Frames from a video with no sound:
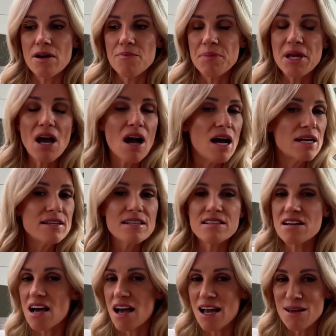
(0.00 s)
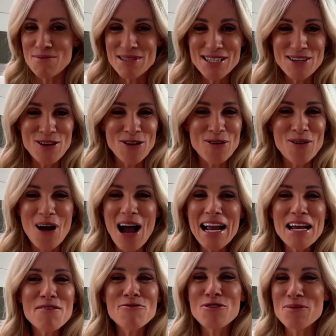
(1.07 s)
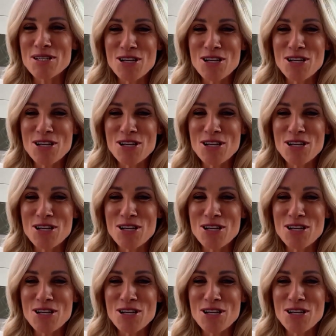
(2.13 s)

behind the times. So I come from